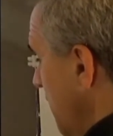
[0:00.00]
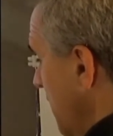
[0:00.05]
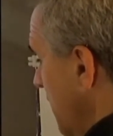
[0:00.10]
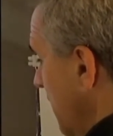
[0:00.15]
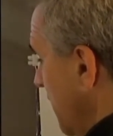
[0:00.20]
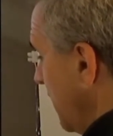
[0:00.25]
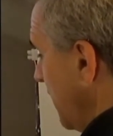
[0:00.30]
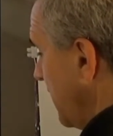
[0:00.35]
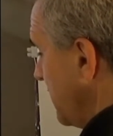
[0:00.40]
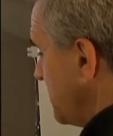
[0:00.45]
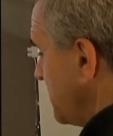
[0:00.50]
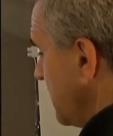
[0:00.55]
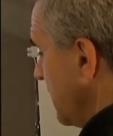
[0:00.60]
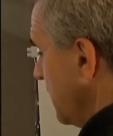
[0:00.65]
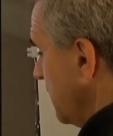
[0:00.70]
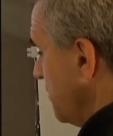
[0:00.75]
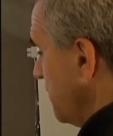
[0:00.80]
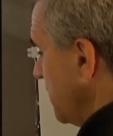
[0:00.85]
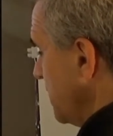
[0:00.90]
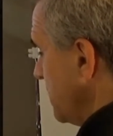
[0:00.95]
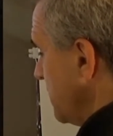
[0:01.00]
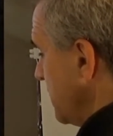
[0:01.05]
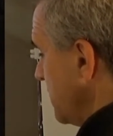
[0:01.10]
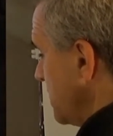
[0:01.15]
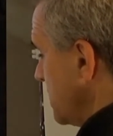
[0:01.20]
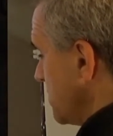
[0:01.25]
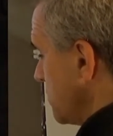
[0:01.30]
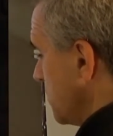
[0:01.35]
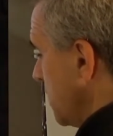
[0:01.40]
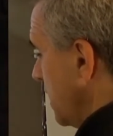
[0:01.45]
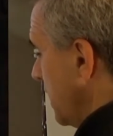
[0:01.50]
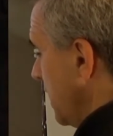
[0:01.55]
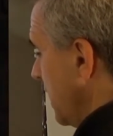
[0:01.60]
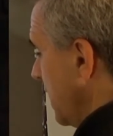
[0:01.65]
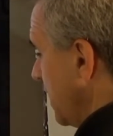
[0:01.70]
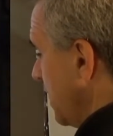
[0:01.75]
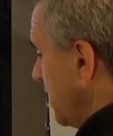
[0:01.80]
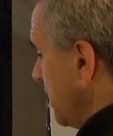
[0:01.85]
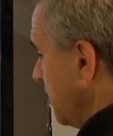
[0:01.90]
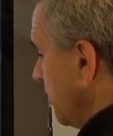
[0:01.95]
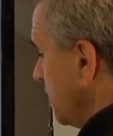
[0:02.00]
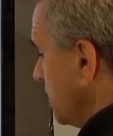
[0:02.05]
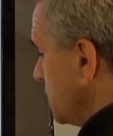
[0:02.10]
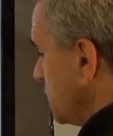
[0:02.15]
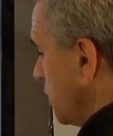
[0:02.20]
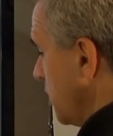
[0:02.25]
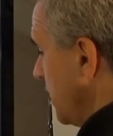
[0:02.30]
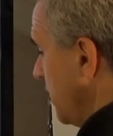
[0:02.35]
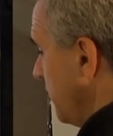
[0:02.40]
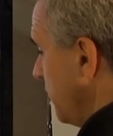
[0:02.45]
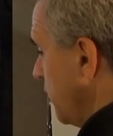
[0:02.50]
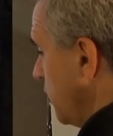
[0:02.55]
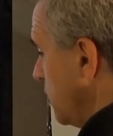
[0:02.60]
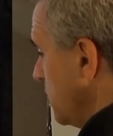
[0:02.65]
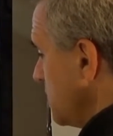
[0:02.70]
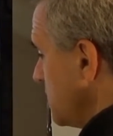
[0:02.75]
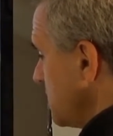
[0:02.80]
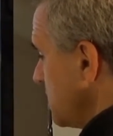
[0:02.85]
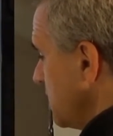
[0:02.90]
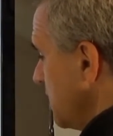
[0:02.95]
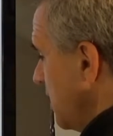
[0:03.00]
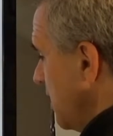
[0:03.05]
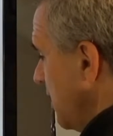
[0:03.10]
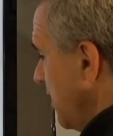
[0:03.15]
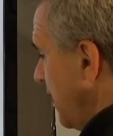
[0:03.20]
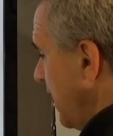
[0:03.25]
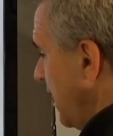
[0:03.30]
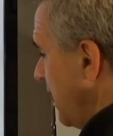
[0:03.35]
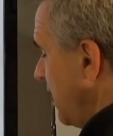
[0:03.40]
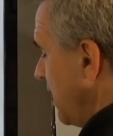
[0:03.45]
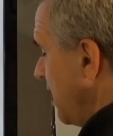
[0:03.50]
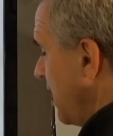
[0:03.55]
its element is running at 120 volts. It can